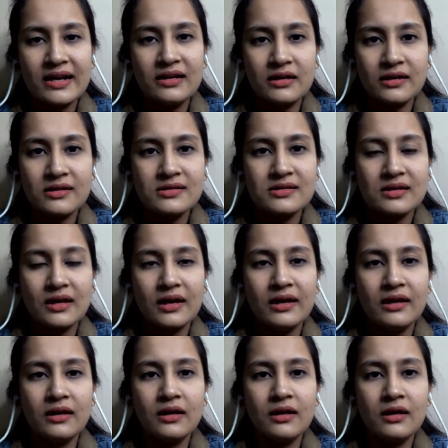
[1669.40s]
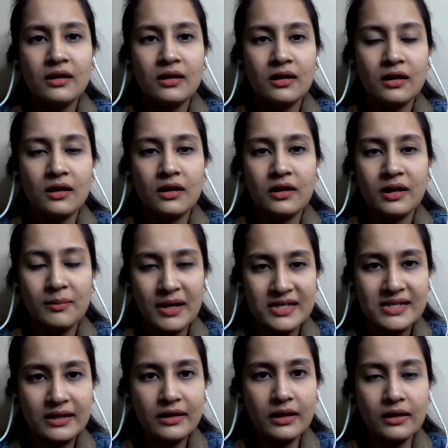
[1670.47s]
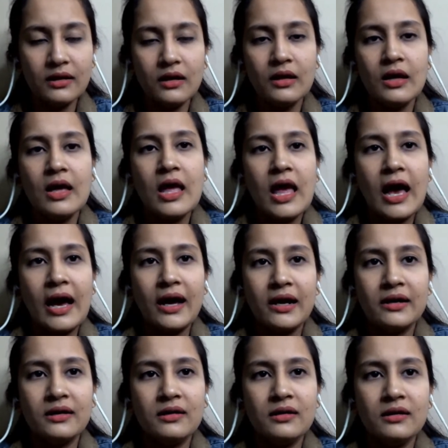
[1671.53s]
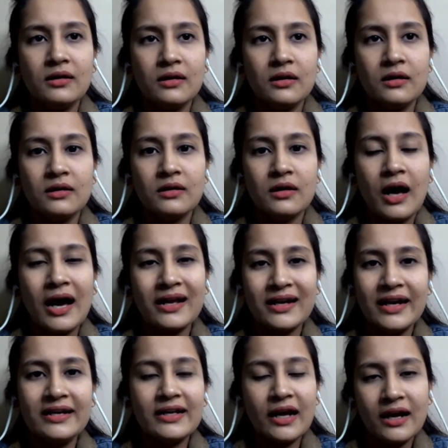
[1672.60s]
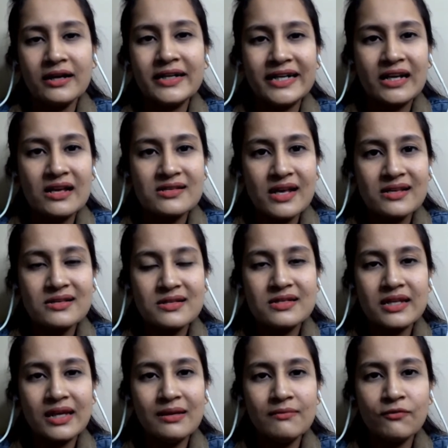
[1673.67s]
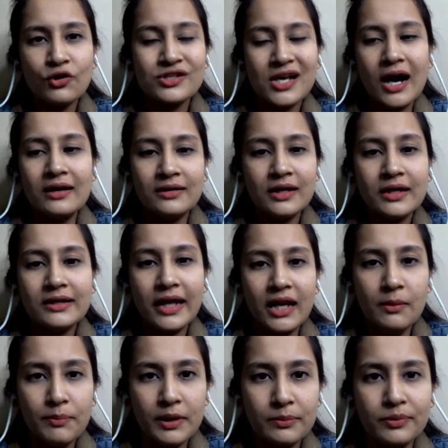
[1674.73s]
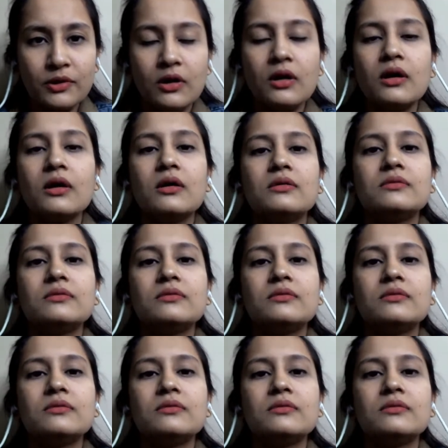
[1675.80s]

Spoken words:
scientist in my city, and our entire data science team was under 10 people.